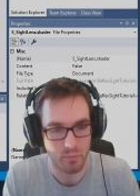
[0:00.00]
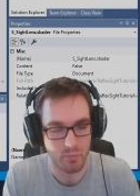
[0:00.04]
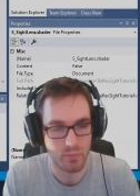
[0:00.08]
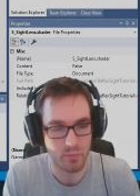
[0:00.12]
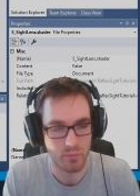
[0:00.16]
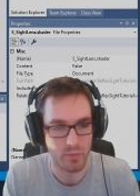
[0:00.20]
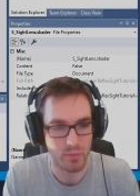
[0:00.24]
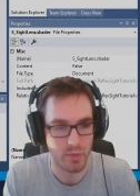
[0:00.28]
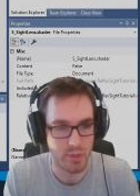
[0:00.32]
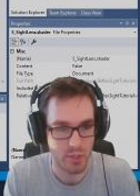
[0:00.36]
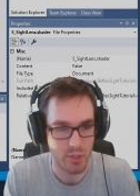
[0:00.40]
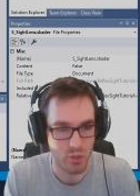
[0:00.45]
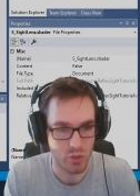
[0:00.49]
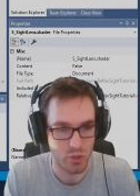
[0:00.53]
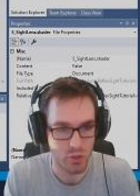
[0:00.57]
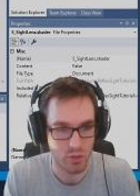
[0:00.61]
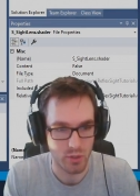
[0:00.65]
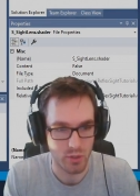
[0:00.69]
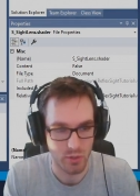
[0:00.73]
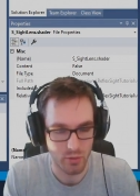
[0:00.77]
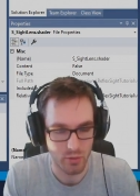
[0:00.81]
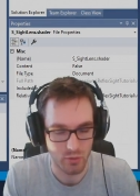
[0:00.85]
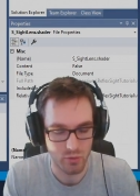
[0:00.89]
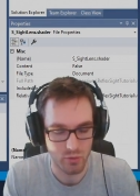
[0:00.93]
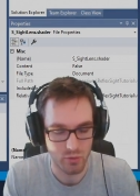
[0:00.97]

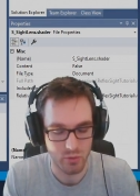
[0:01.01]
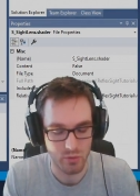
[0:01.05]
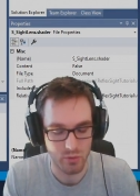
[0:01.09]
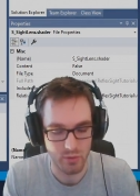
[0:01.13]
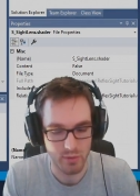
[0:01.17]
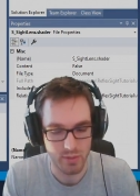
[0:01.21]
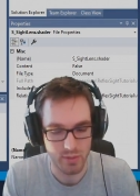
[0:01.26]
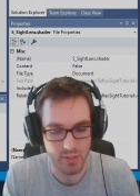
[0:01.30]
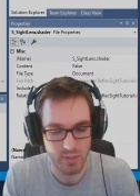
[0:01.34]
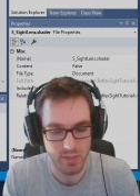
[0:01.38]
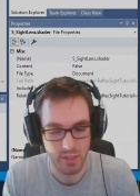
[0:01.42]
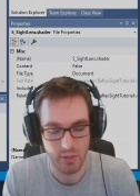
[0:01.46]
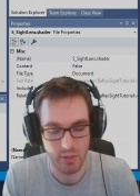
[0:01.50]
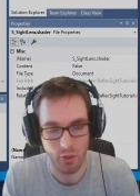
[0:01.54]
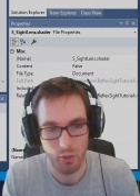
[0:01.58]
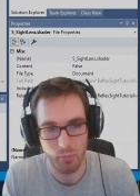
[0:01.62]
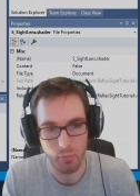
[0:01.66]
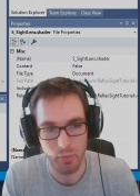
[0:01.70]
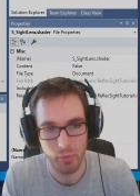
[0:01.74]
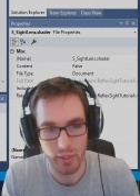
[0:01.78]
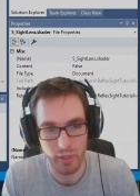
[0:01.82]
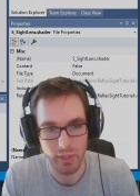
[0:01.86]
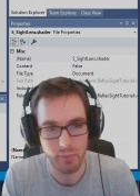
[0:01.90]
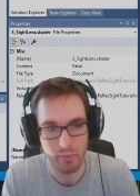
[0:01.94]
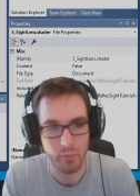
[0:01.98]
essentially setting our
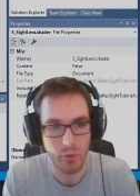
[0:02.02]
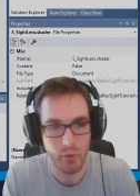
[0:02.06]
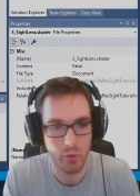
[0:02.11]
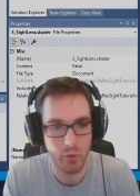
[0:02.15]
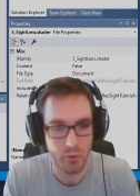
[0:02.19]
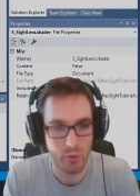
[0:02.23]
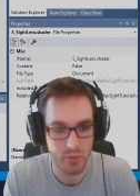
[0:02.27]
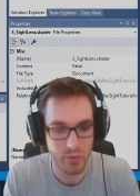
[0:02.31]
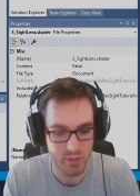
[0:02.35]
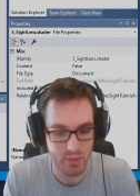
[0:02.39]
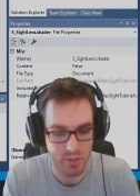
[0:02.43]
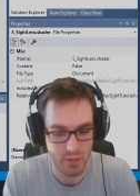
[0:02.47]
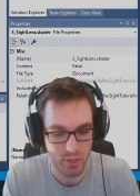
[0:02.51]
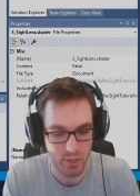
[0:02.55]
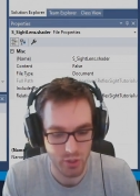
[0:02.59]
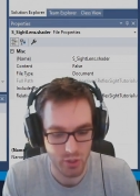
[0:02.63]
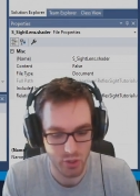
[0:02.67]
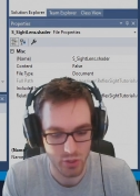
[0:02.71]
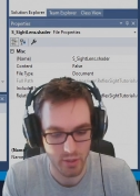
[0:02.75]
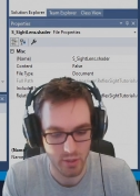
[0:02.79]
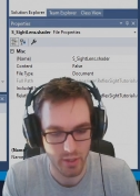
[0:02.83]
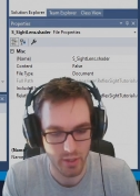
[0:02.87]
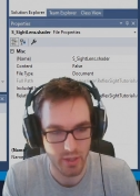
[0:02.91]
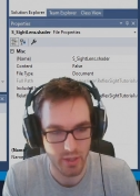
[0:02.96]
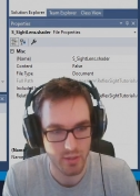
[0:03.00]
blend modes such
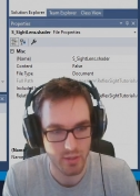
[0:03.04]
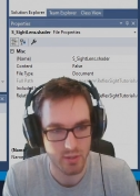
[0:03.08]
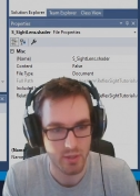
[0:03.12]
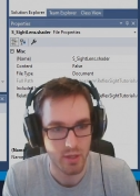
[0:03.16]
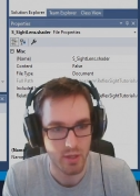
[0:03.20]
that